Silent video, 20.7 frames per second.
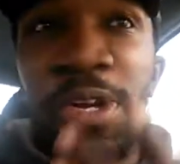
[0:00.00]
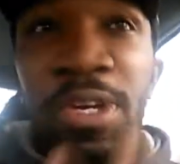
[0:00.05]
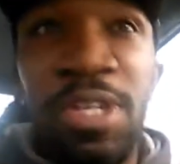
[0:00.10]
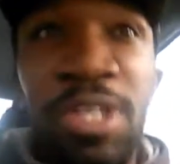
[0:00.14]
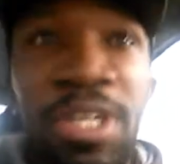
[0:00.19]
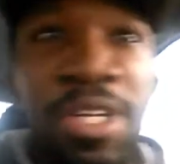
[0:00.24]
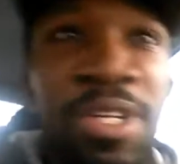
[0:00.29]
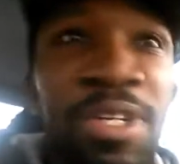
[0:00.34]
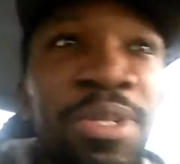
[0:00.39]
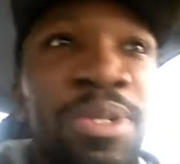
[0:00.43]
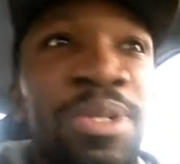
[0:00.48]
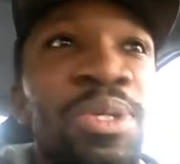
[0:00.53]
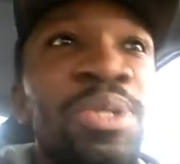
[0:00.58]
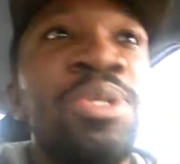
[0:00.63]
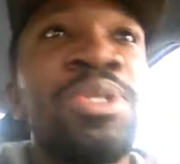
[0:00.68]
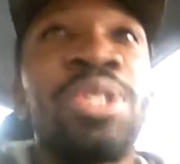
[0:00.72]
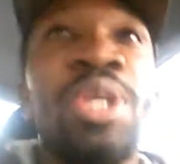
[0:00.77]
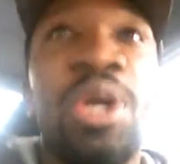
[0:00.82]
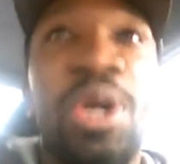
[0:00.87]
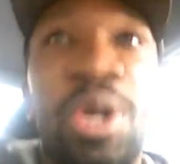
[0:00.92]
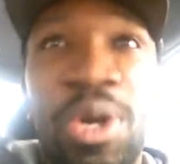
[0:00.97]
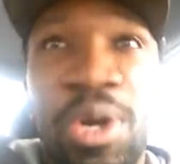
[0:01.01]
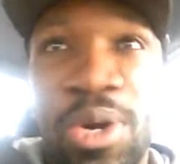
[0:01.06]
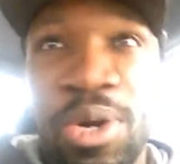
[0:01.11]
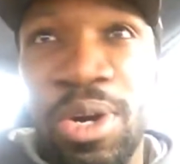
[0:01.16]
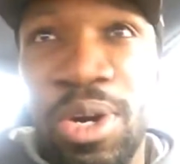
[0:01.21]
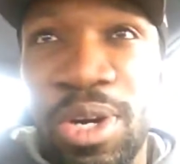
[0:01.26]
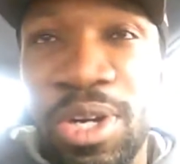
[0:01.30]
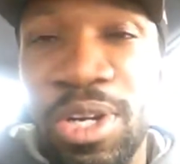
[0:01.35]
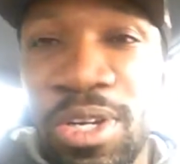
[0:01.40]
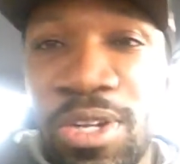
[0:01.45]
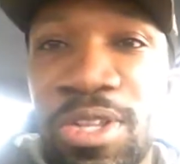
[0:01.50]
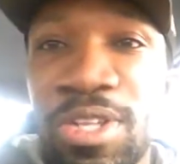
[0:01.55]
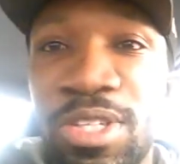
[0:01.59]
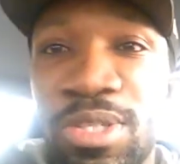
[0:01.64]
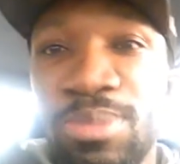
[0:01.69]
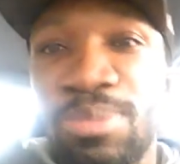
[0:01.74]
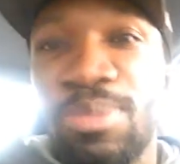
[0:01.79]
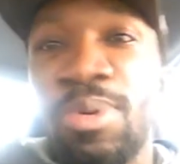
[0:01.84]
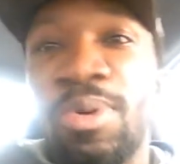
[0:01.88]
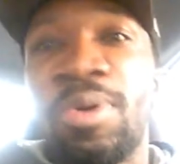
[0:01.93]
good news earlier
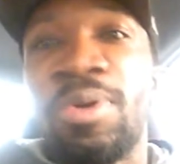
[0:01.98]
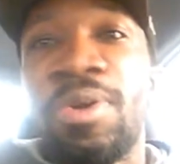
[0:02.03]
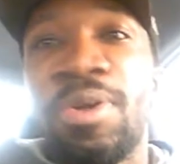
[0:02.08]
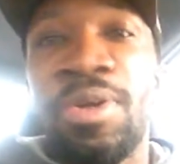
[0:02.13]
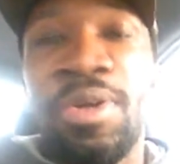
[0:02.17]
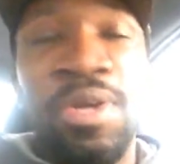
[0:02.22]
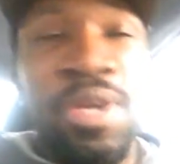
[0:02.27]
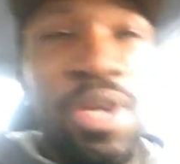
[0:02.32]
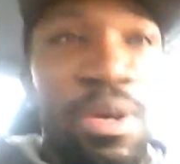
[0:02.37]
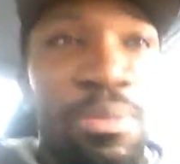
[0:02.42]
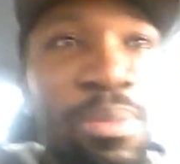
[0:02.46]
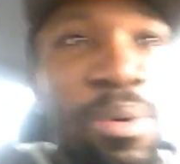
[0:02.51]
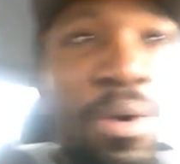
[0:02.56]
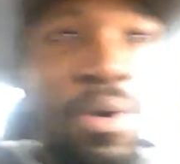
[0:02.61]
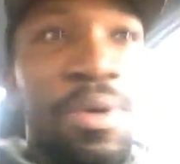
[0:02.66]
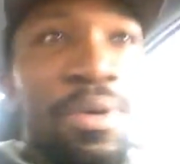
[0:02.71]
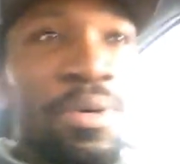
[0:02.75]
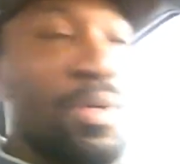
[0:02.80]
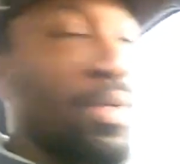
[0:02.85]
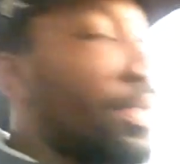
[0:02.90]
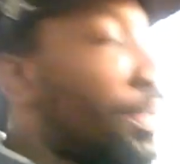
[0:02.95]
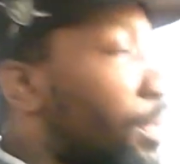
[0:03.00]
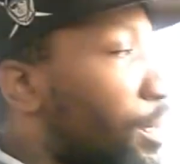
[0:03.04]
this morning about